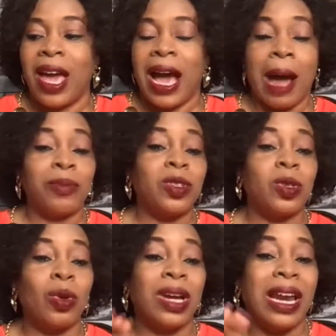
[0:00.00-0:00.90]
I'm
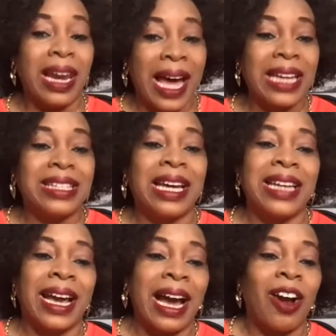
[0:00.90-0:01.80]
so glad that
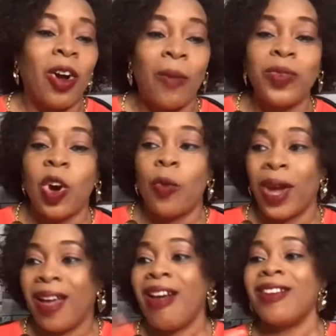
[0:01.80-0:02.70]
I can come your
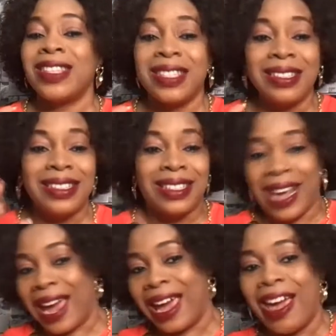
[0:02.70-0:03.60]
way
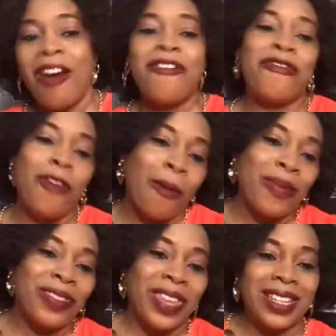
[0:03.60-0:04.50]
today
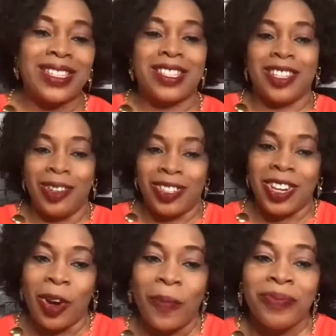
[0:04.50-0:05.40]
from this studio.